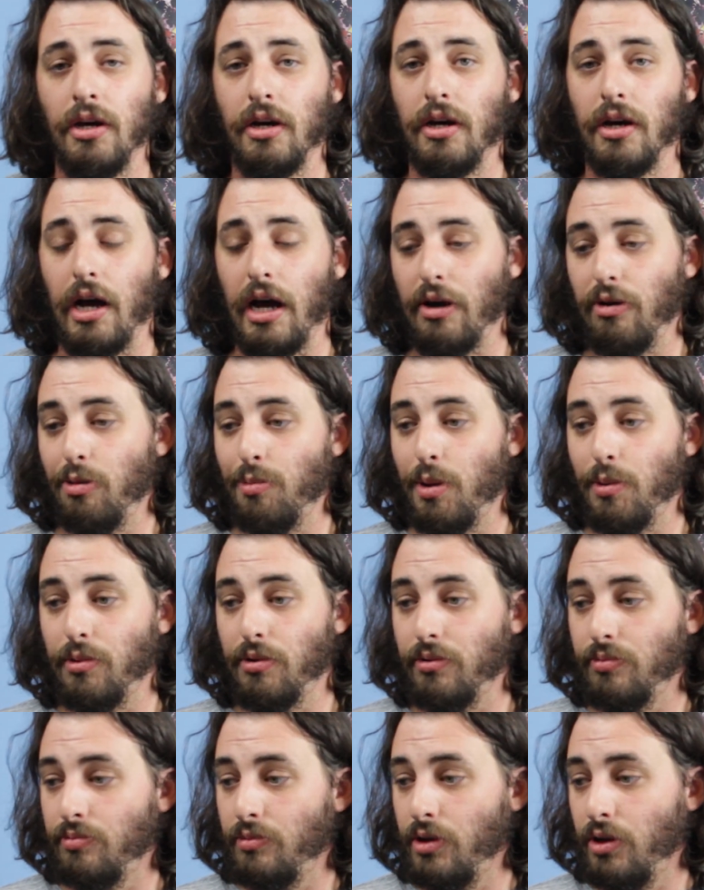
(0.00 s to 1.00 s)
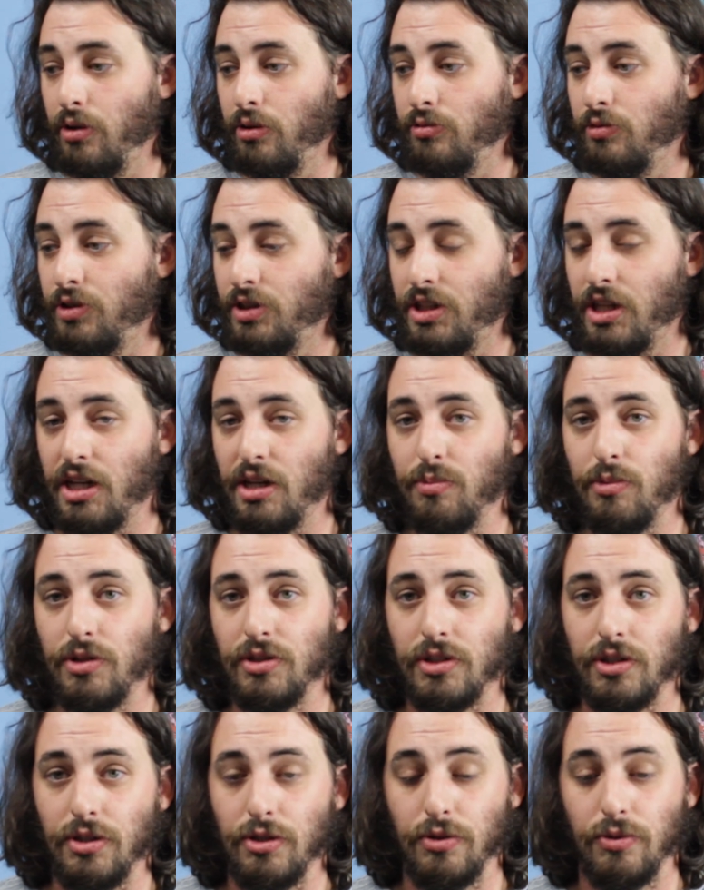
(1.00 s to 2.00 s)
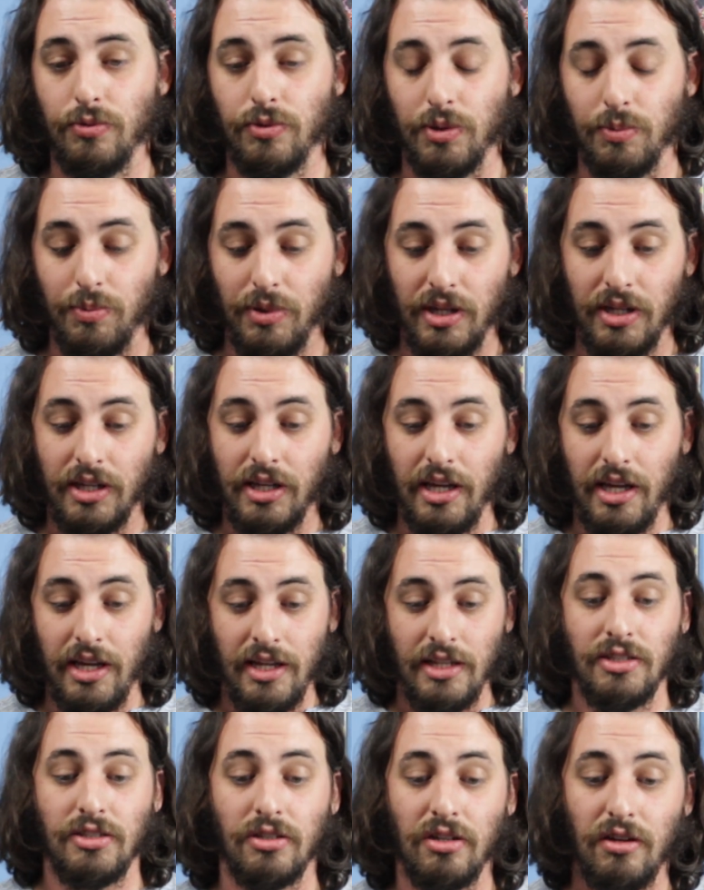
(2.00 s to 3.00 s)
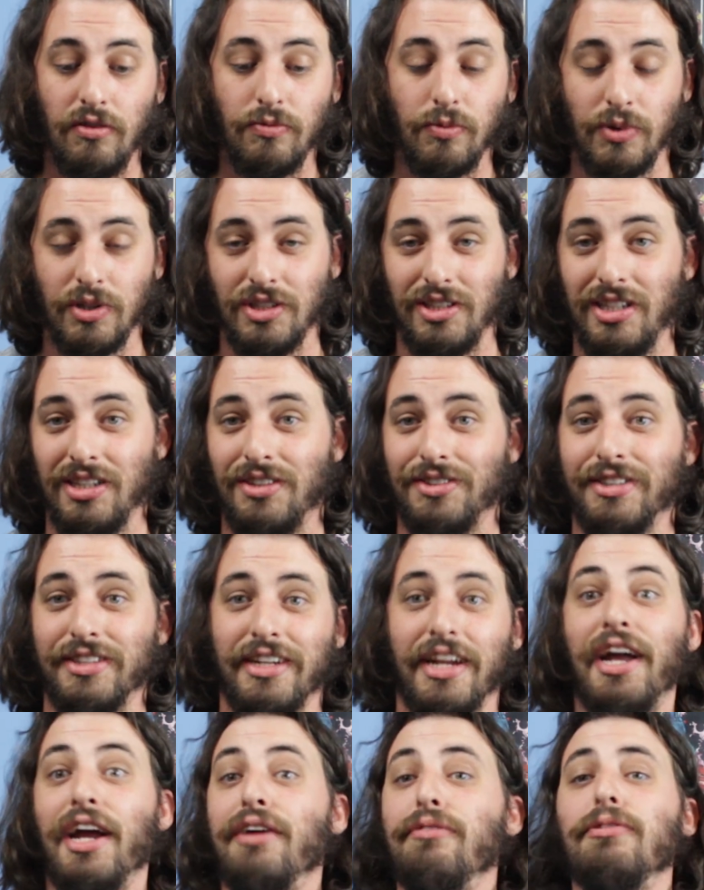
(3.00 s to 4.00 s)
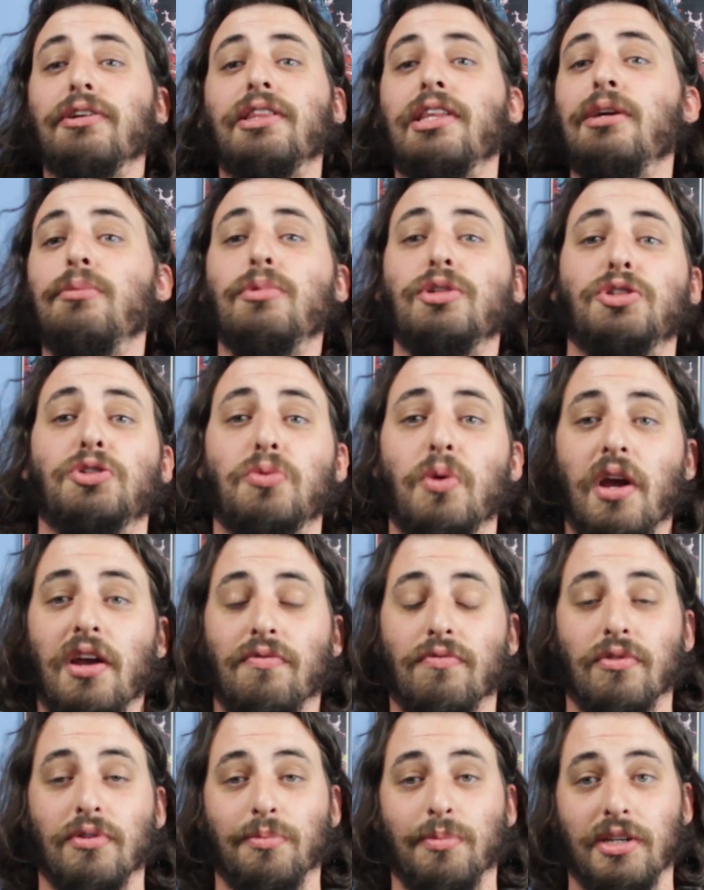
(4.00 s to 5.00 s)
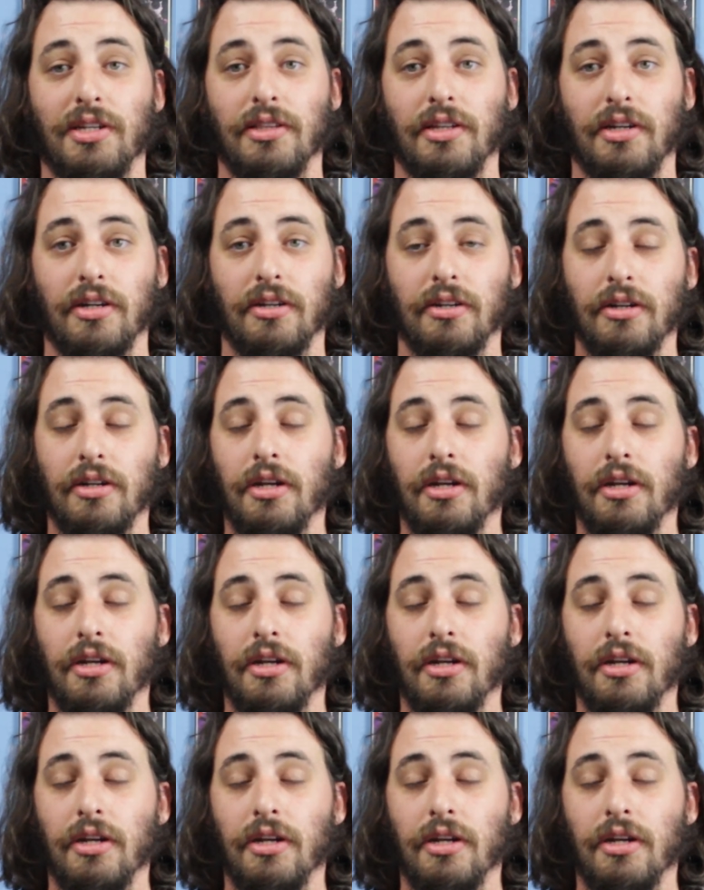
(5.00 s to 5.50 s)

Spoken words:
I remember Steam used to do the big id Software sales, and everything with Strife would be there.